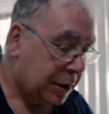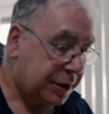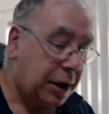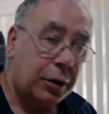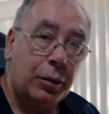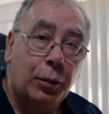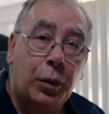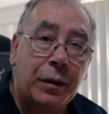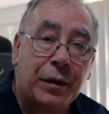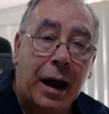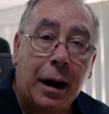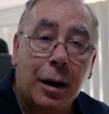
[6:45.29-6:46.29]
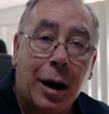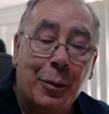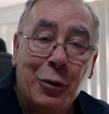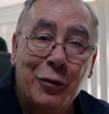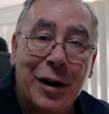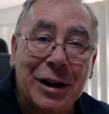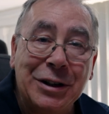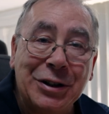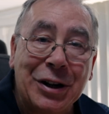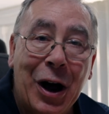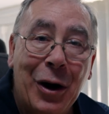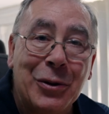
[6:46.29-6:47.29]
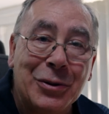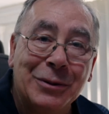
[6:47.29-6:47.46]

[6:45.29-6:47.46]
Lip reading: So with that, I'm all ready to go.